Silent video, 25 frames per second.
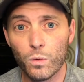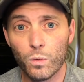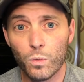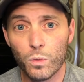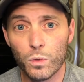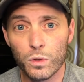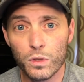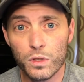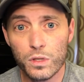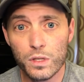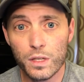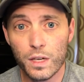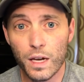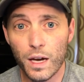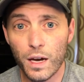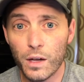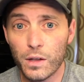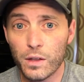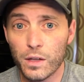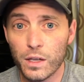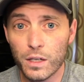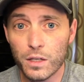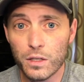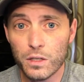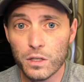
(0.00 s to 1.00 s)
we'll see how
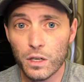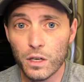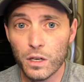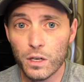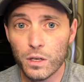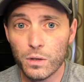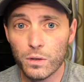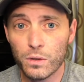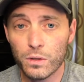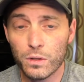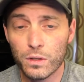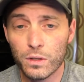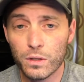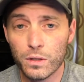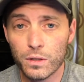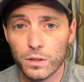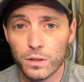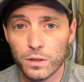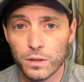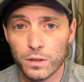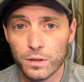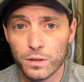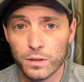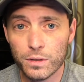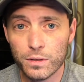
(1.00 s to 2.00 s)
things go.
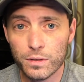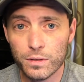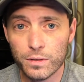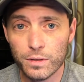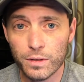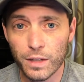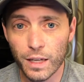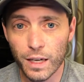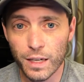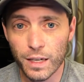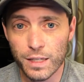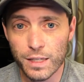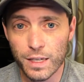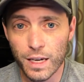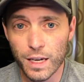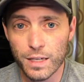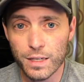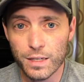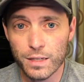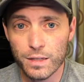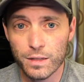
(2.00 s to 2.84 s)
Thanks, guys.